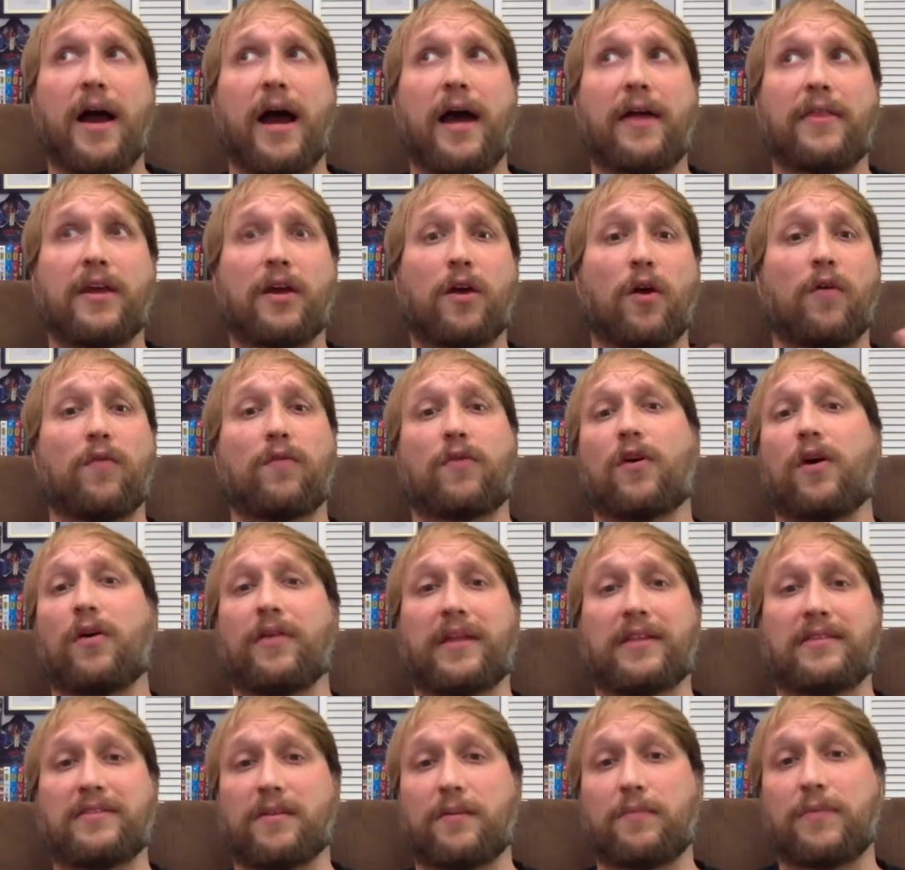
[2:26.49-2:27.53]
I think overall
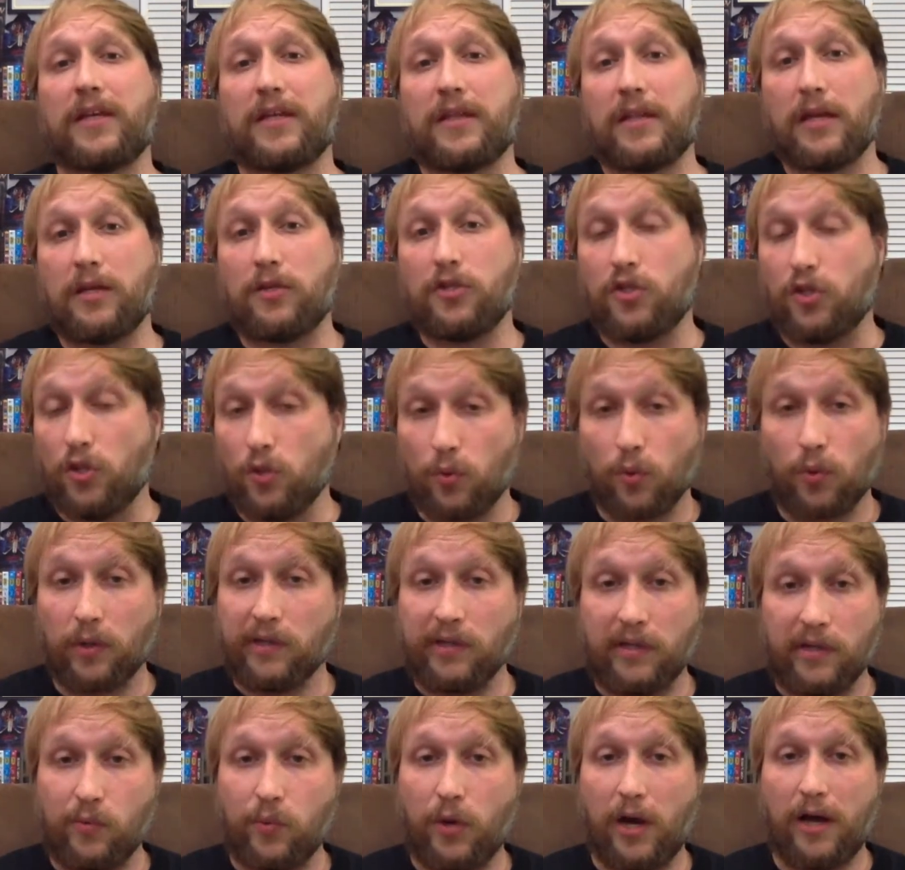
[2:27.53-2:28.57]
that's something they do
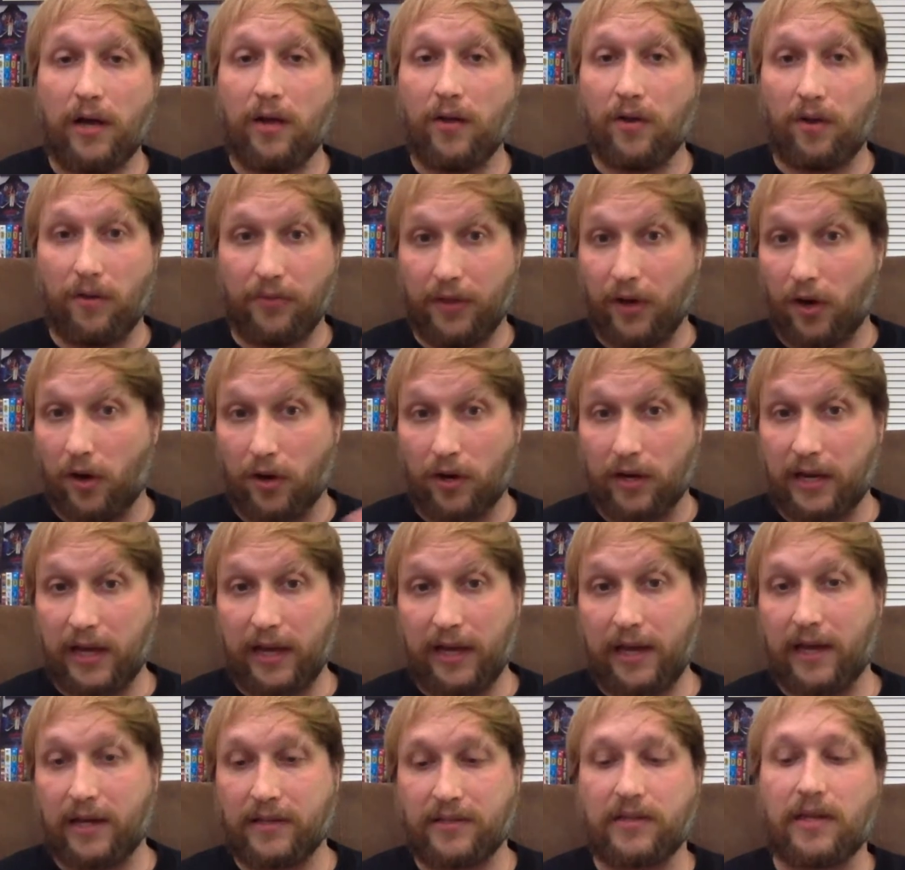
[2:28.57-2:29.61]
really well, the
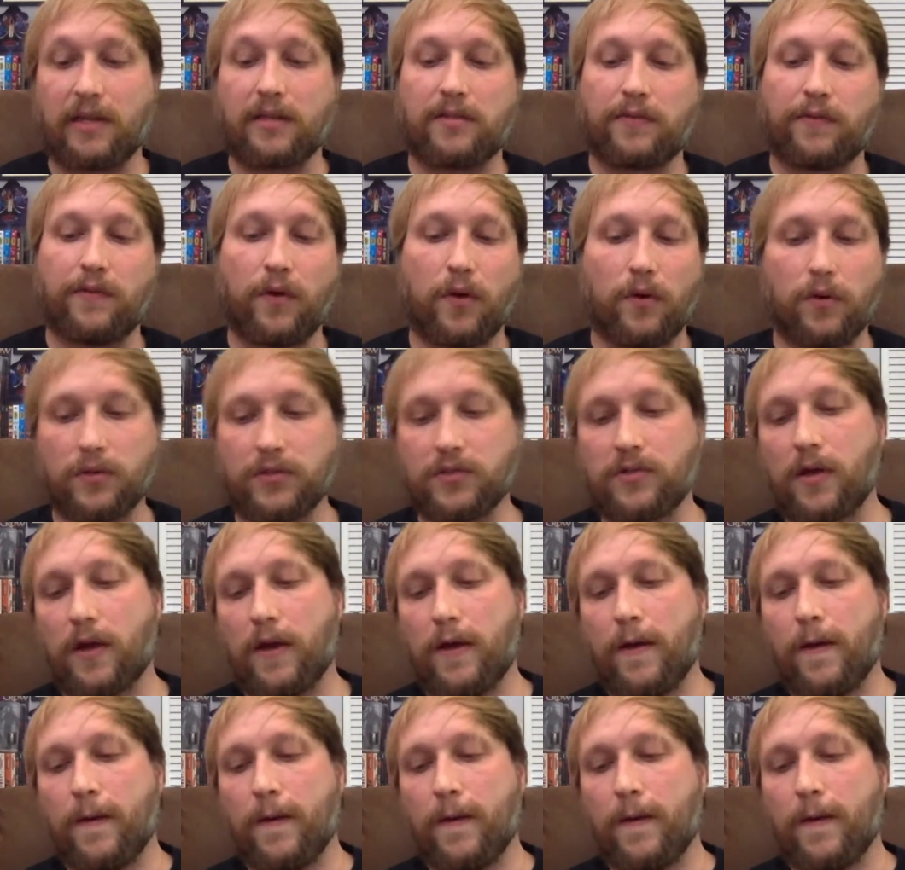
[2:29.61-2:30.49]
RKSS folks.